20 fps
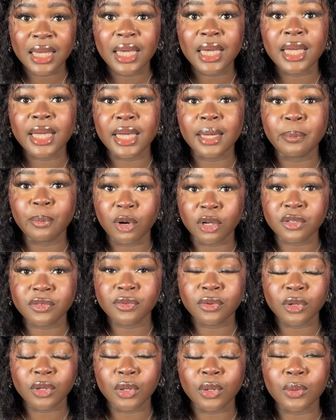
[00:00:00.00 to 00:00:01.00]
a
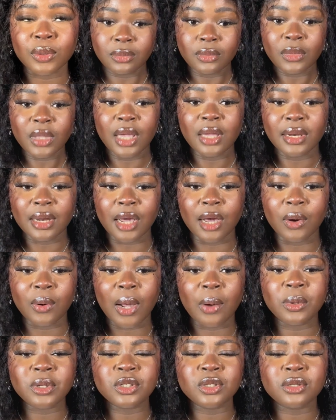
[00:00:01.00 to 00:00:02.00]
portfolio. Now, I
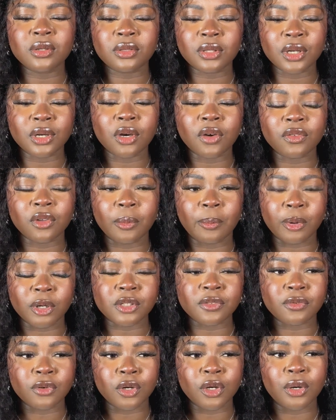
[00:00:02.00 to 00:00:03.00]
want you to think of your
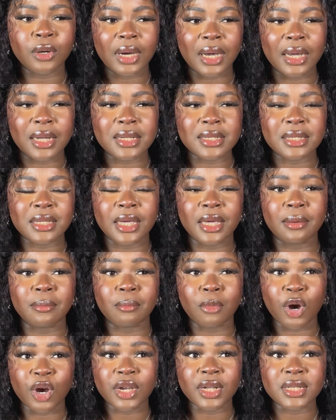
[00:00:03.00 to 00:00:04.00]
portfolio as a
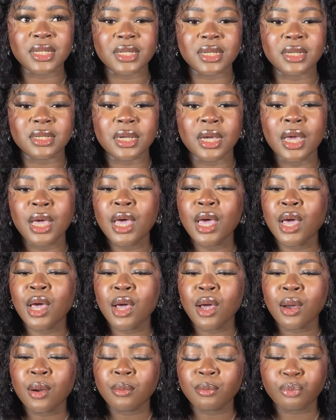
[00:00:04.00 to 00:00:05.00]
marketing
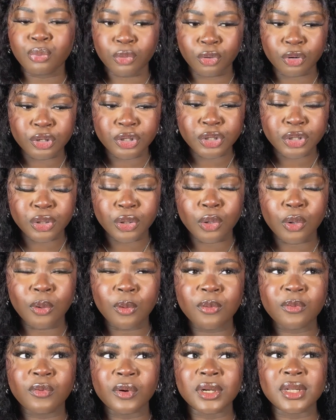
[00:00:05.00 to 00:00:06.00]
brochure
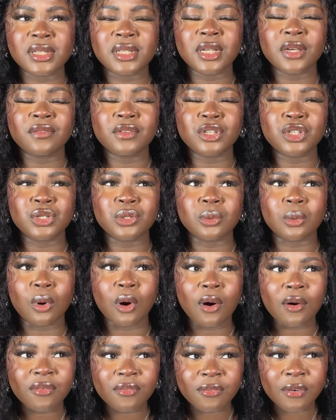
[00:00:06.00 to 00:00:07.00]
for the service you
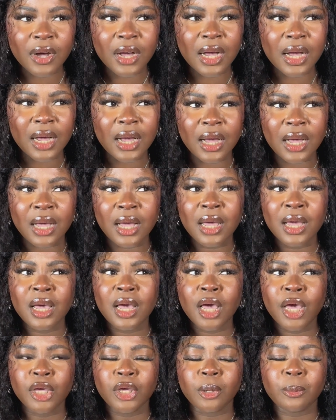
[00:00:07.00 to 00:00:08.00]
offer,
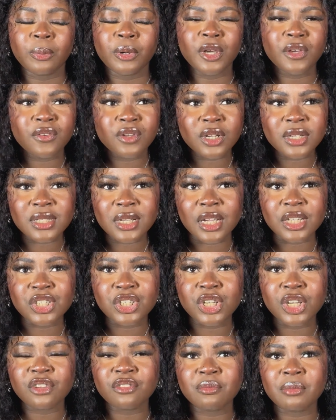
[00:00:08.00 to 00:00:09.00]
your previous
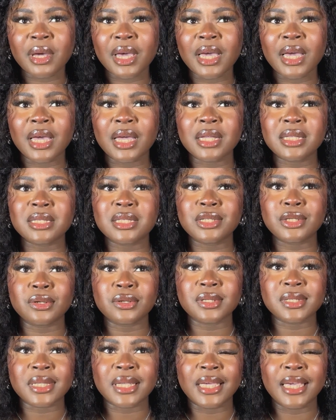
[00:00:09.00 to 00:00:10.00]
achievements, your
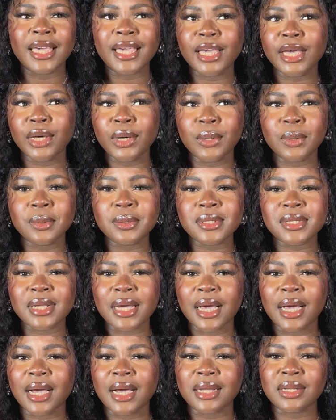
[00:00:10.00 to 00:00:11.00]
skills,
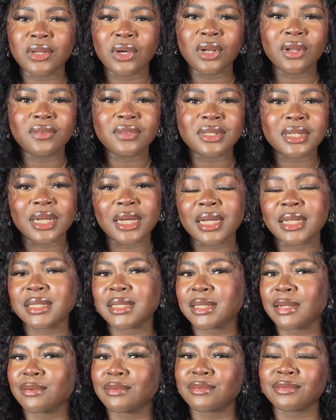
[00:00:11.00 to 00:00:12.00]
and all of that
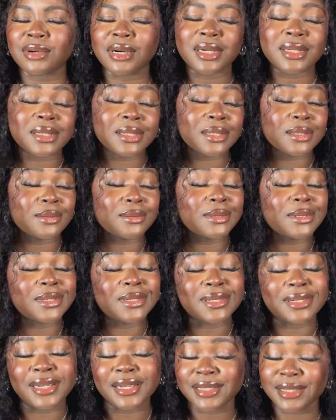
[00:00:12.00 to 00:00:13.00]

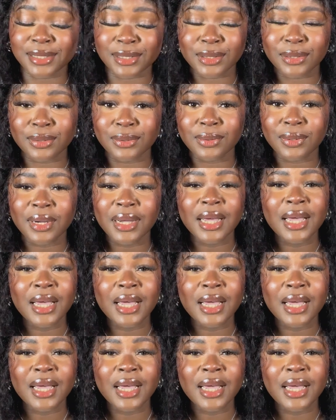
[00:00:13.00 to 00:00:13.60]
razzle-dazzle,